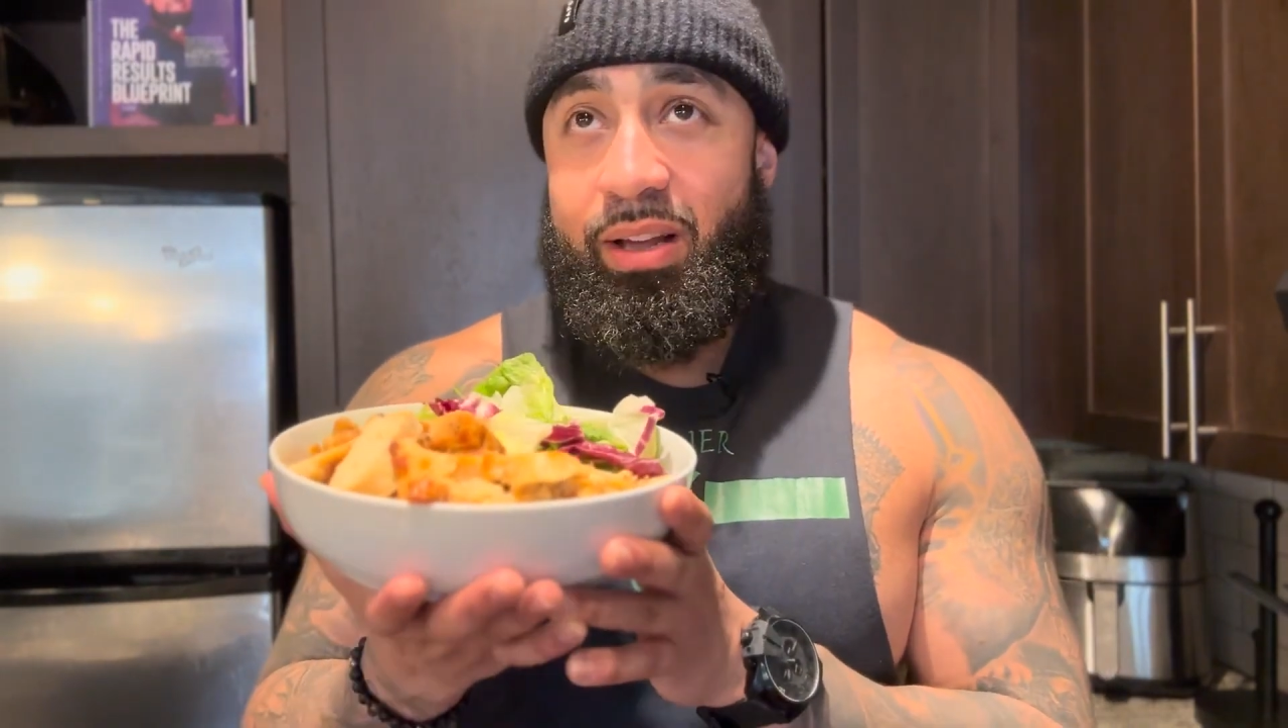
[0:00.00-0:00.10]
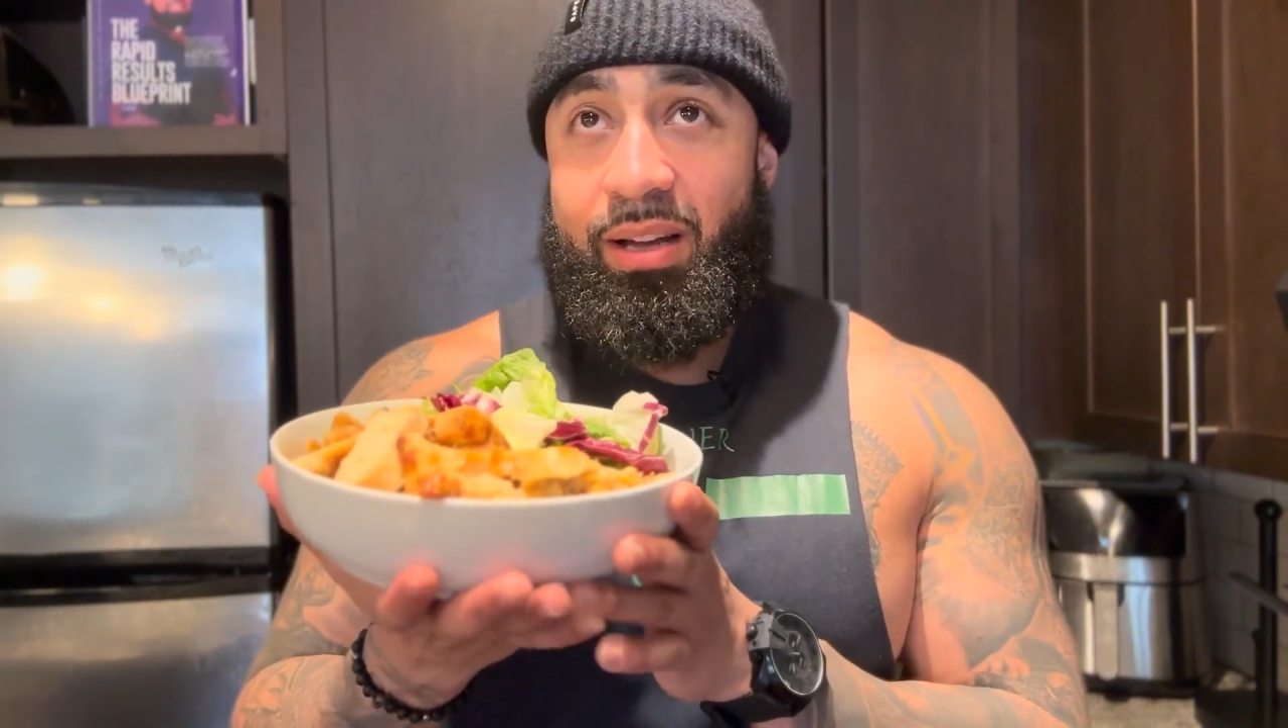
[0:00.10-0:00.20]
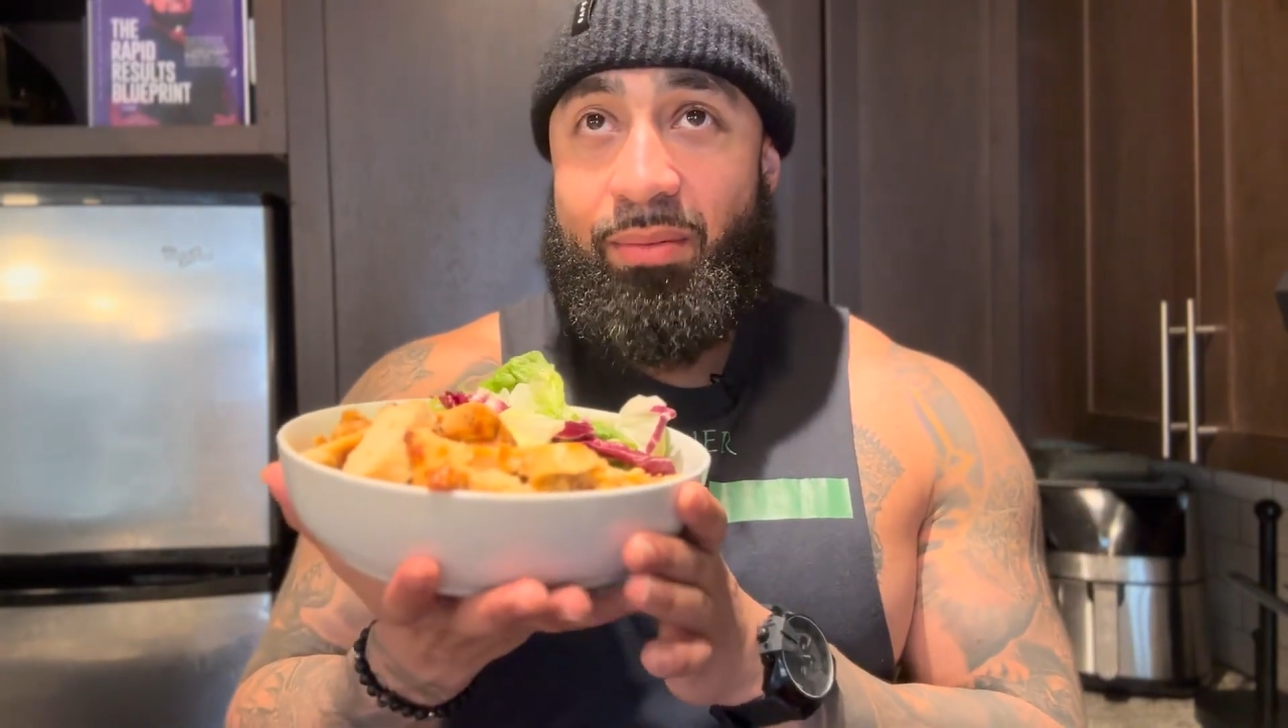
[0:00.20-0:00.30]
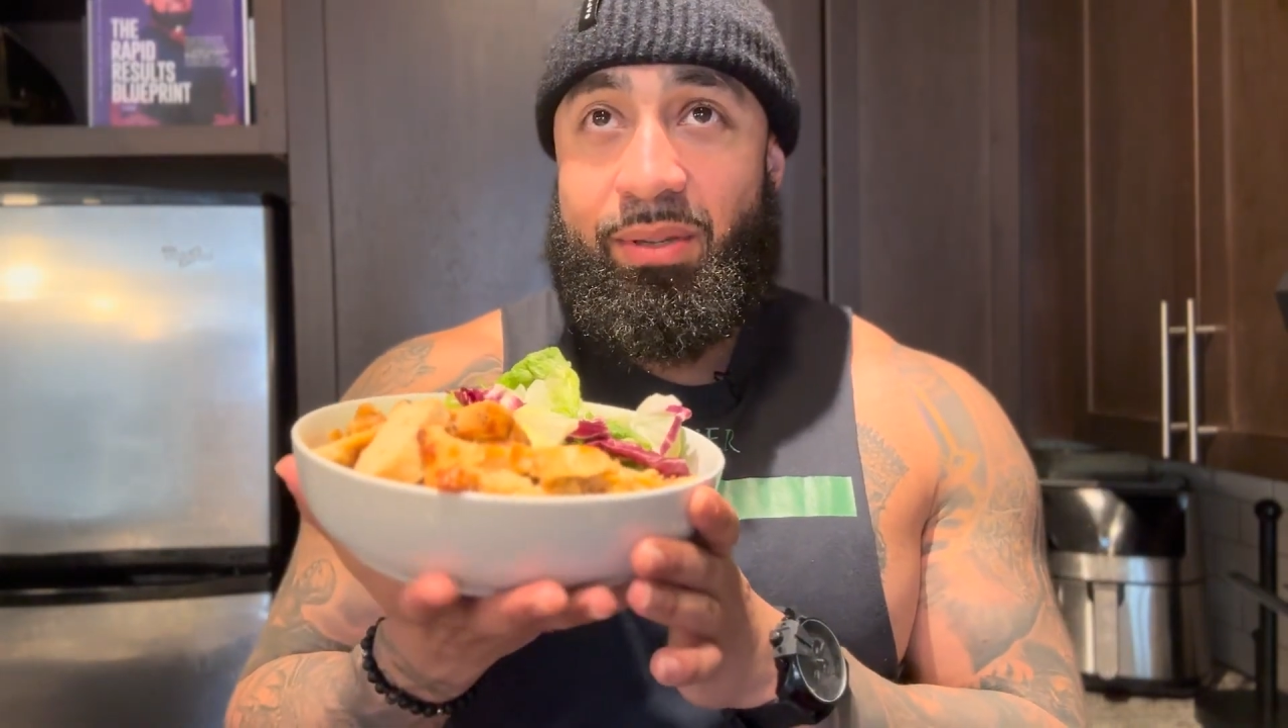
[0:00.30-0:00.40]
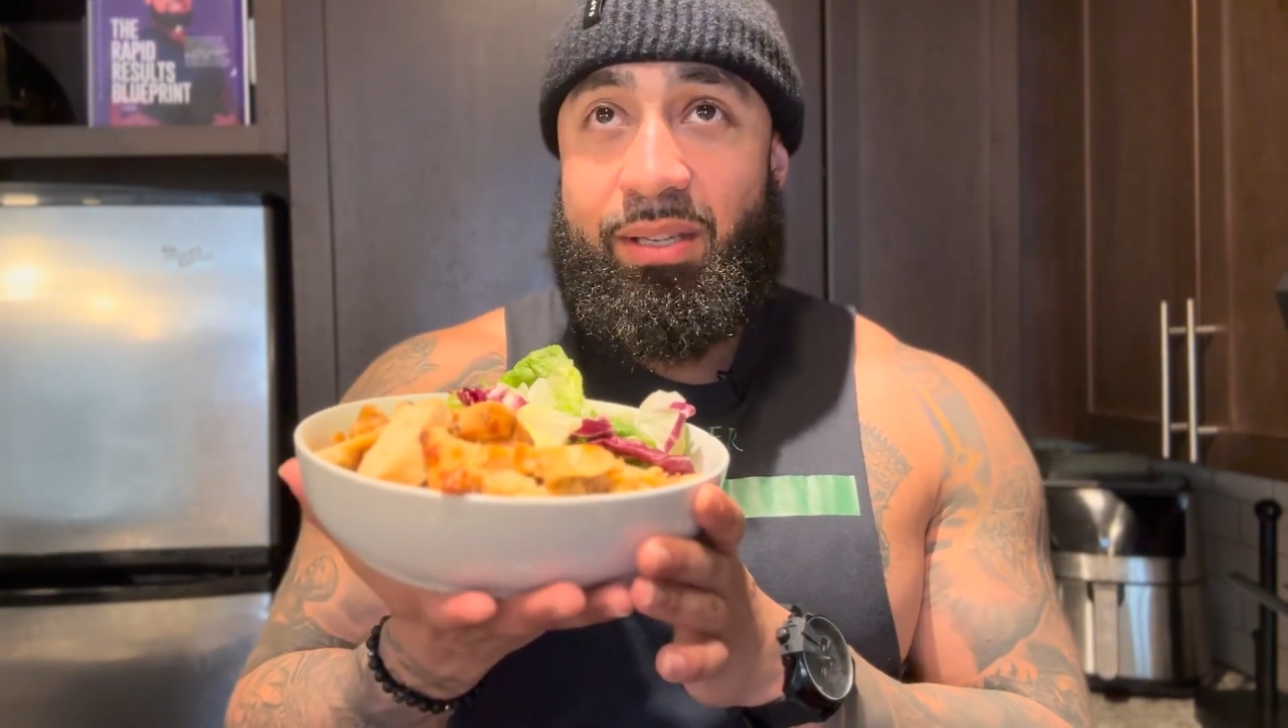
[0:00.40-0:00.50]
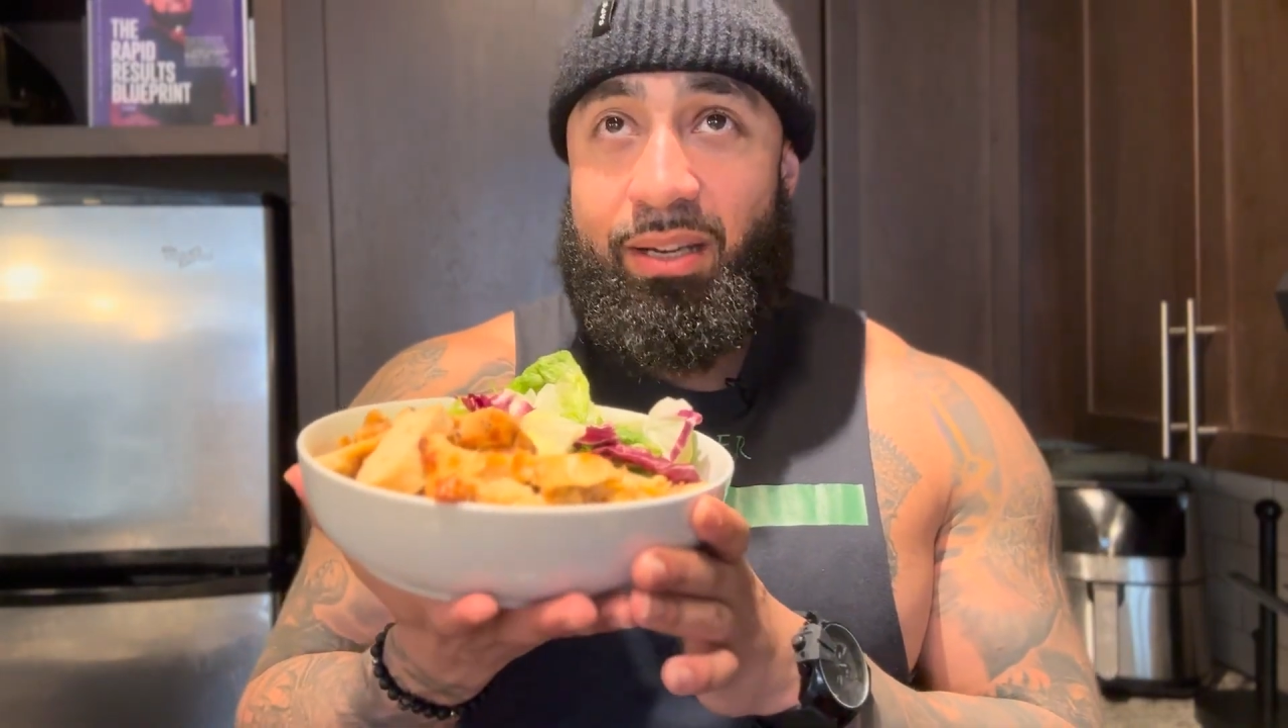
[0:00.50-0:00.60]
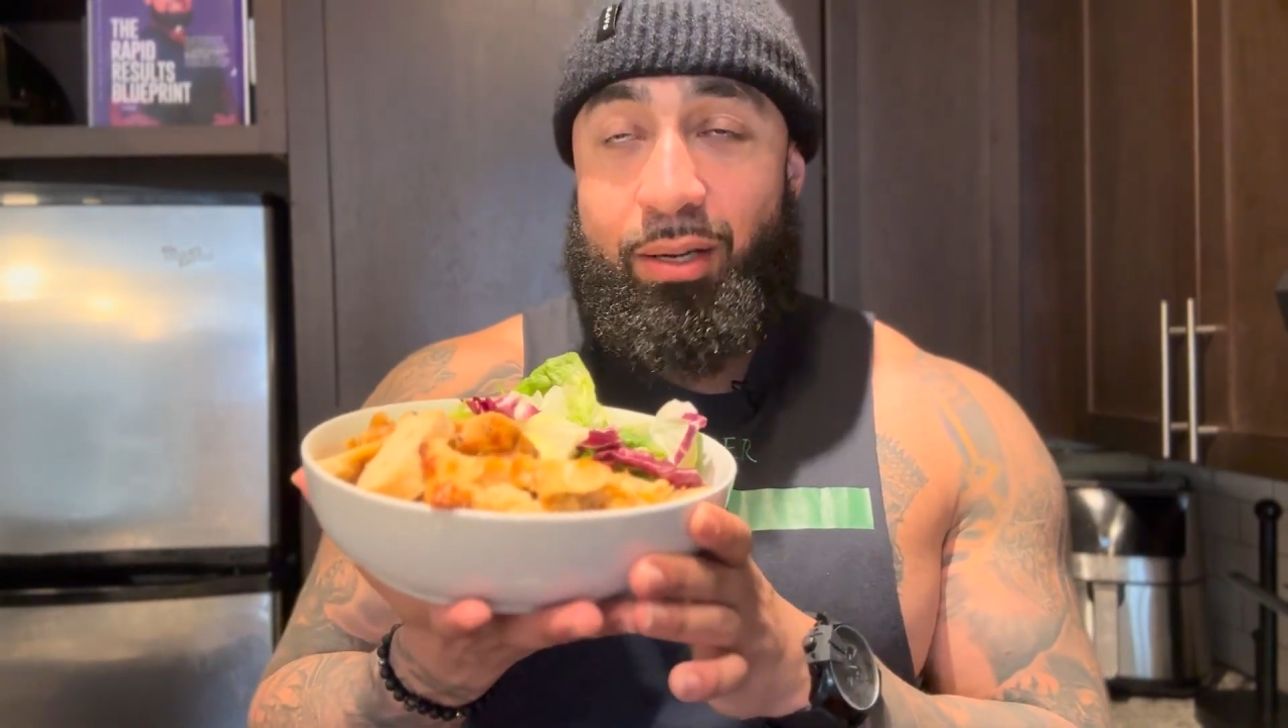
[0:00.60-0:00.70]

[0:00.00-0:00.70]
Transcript: comes to